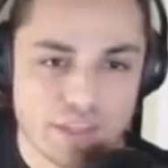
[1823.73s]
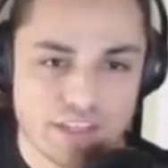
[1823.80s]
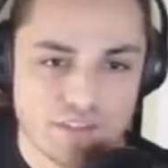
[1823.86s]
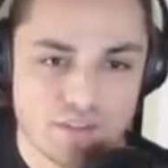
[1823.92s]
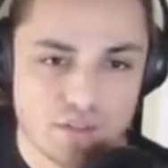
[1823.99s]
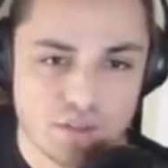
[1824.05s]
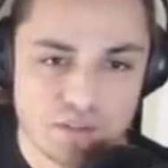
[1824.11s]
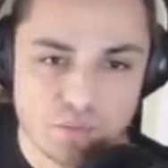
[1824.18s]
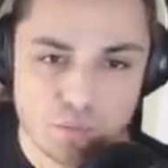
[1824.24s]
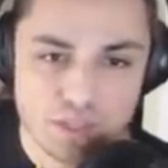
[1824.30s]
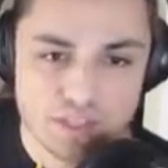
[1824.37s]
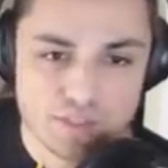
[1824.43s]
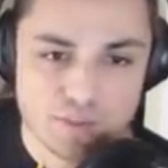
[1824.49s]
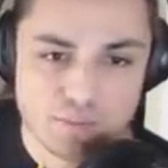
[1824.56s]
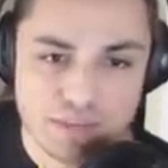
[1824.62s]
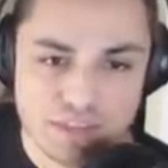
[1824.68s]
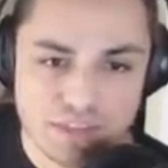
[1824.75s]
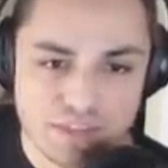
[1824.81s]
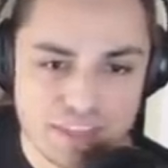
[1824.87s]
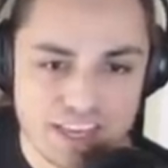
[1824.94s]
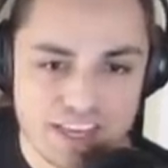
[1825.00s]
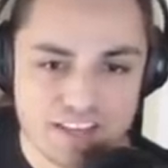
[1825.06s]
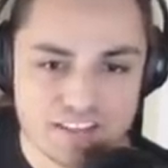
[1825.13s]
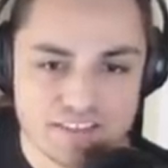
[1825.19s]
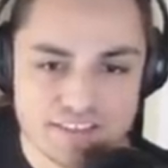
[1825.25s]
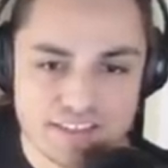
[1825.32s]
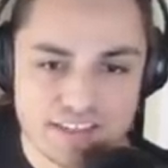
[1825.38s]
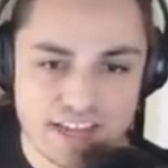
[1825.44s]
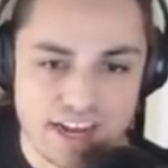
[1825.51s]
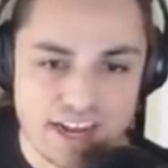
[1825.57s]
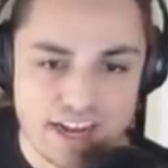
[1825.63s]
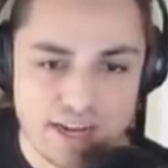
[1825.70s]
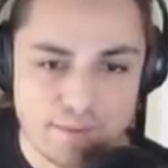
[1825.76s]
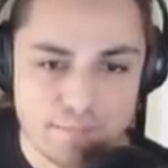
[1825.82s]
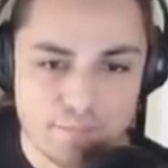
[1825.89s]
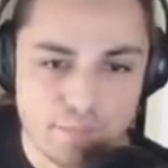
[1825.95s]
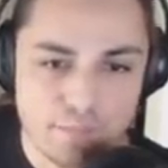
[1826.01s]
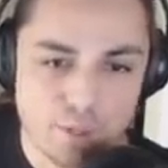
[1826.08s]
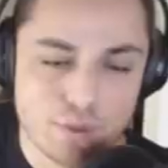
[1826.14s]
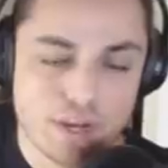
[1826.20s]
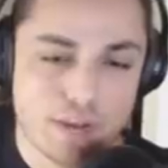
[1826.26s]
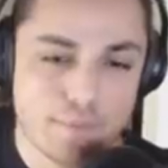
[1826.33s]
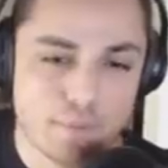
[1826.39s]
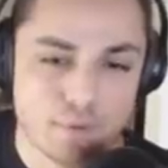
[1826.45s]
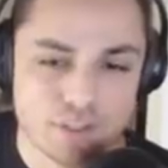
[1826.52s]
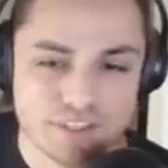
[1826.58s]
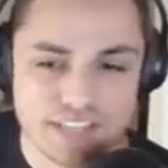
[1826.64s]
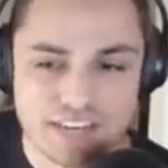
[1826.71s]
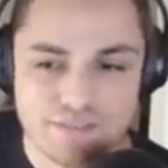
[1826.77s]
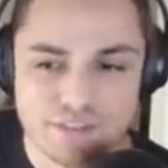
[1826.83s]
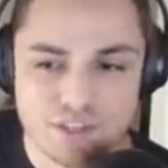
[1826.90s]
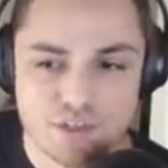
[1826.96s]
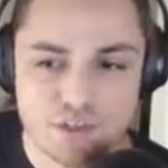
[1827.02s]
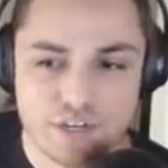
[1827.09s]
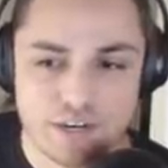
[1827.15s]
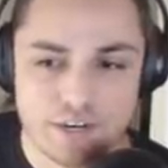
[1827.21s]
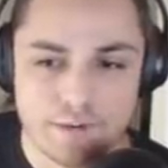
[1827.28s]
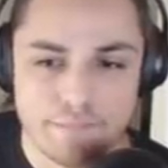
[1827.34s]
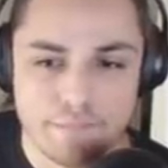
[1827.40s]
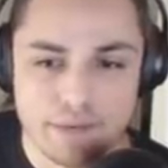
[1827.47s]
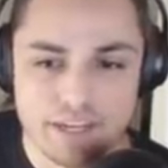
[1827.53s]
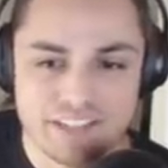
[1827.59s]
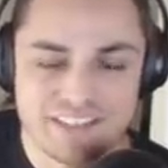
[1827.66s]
is doing Will Smith things. Um, blew a couple more saves this year, but